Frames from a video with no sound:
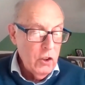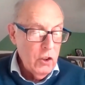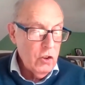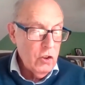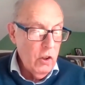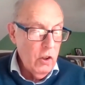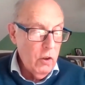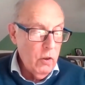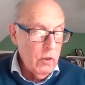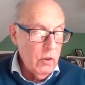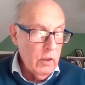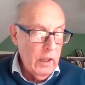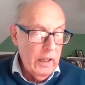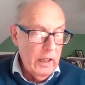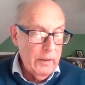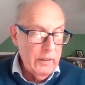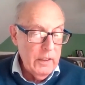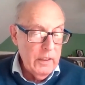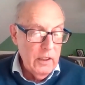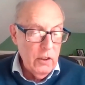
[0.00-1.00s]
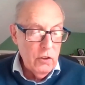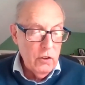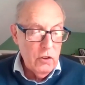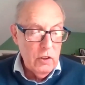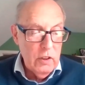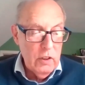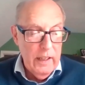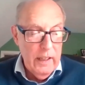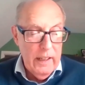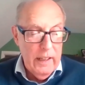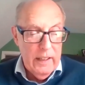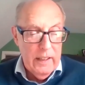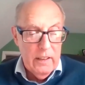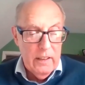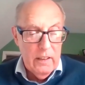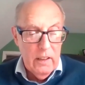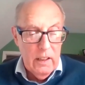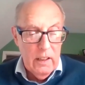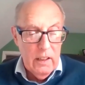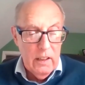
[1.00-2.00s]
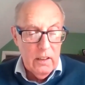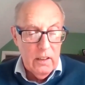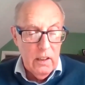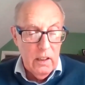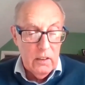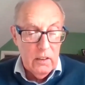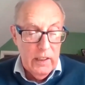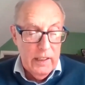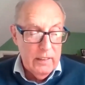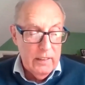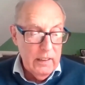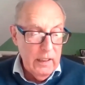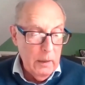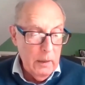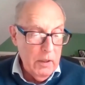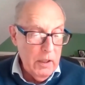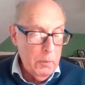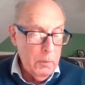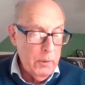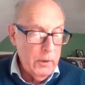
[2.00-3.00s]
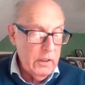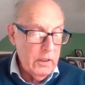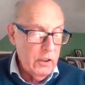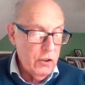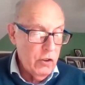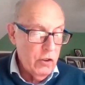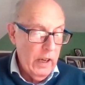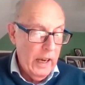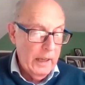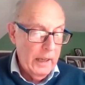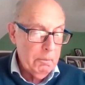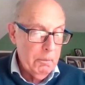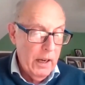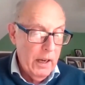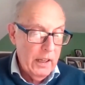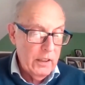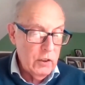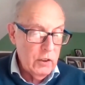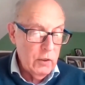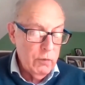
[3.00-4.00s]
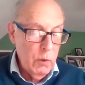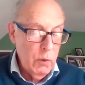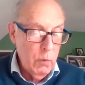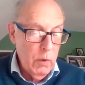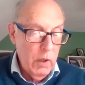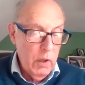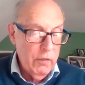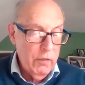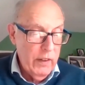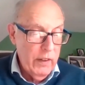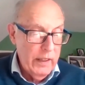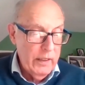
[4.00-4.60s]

So there's a link that I'm going to put in the chat box if you want to